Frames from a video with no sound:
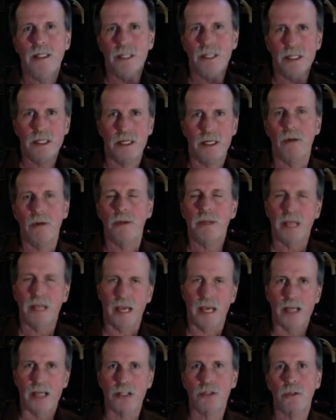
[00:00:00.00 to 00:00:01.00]
to know the
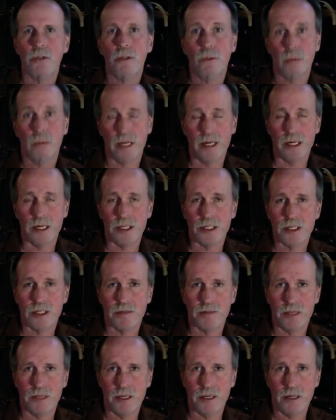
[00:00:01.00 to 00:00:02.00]
actual radius
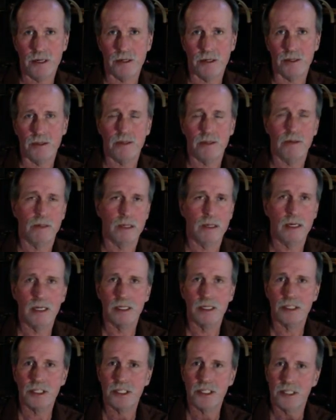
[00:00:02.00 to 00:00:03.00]
of the Earth, or
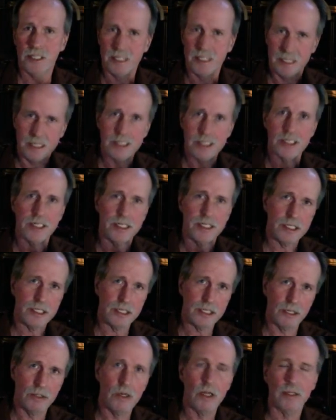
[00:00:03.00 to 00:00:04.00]
else the distance
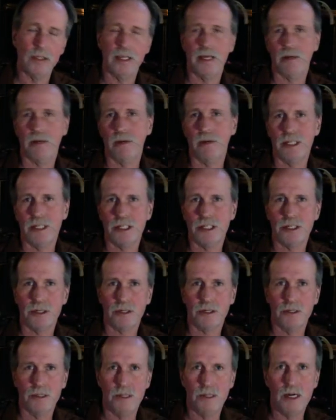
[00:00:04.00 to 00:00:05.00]
along that great
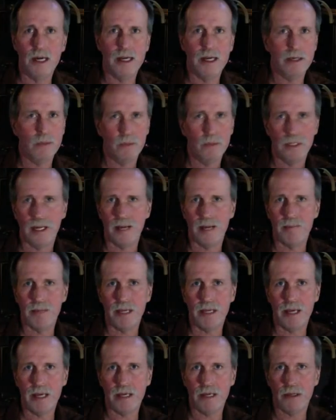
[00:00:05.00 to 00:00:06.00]
circle line will not
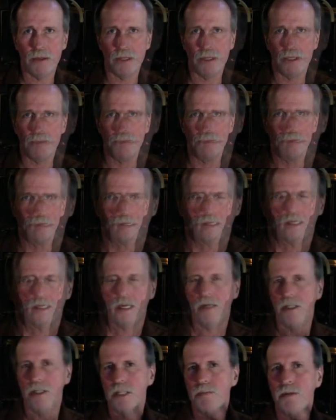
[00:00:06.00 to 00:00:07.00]
be accurate.
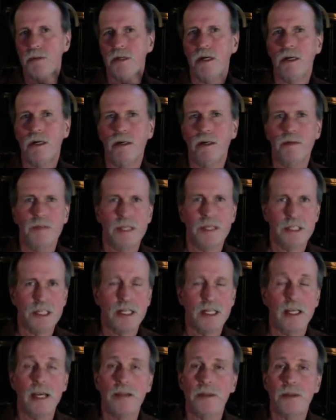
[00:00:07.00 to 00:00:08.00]
Now let's put all of these
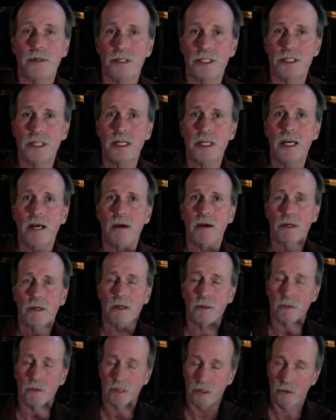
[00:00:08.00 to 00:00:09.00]
together and see how
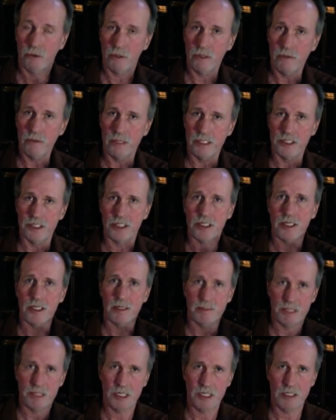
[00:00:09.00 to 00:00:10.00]
congruence
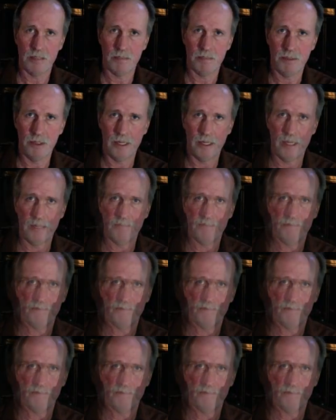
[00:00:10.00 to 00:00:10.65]
comes into play.